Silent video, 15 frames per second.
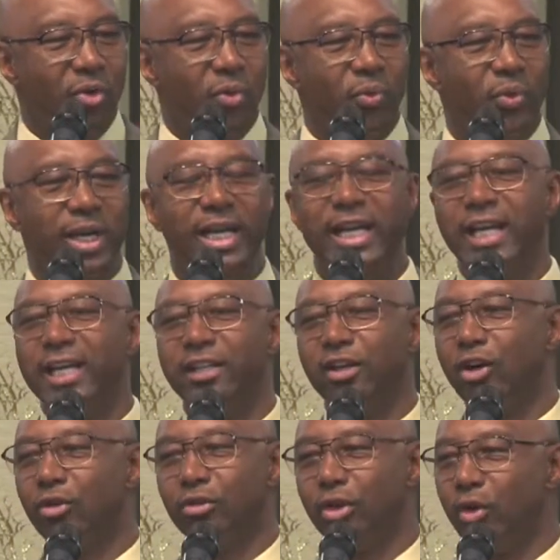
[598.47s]
we
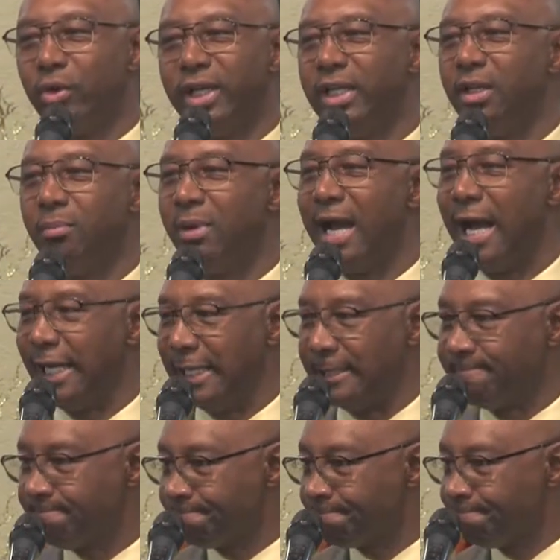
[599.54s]
don't know anybody
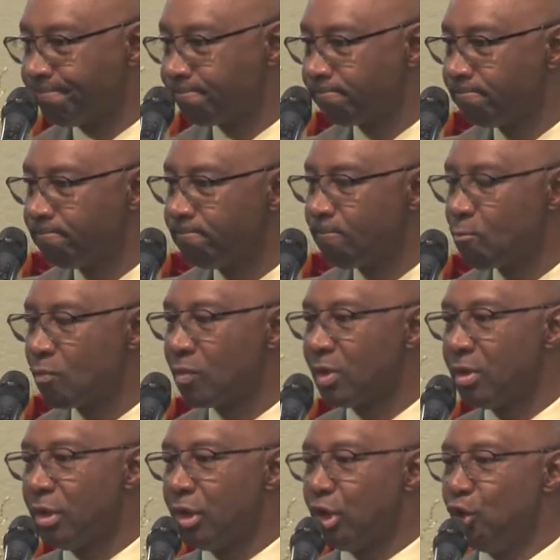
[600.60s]

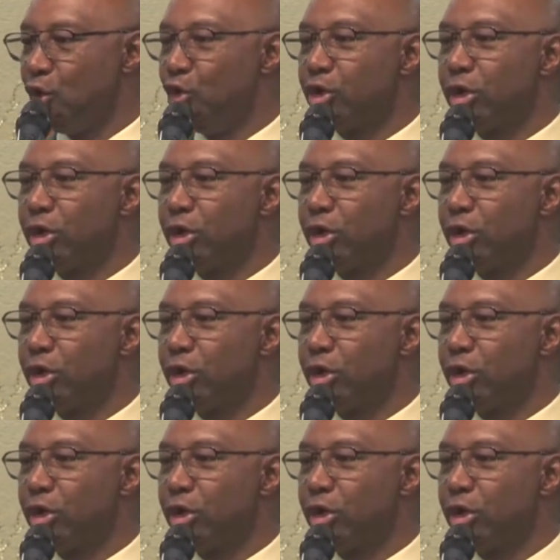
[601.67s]
who